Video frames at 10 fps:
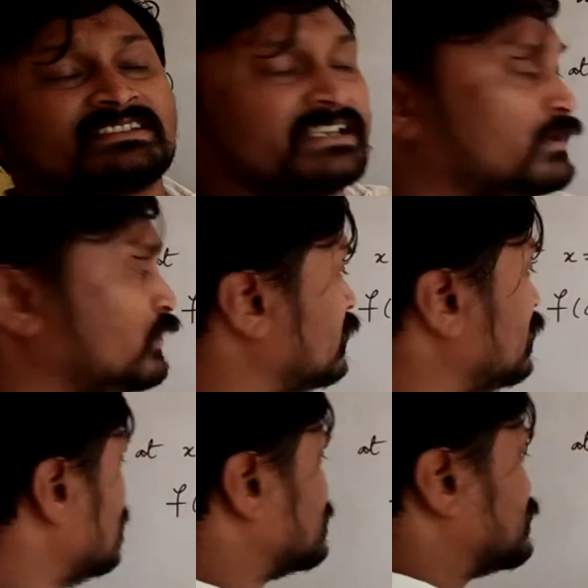0.
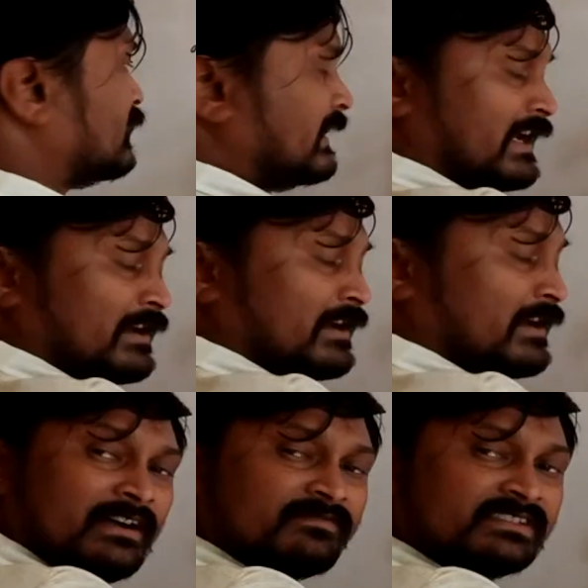So that f
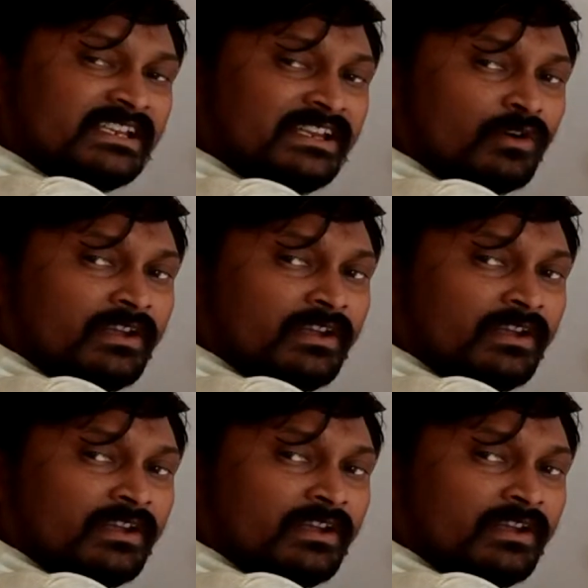of 0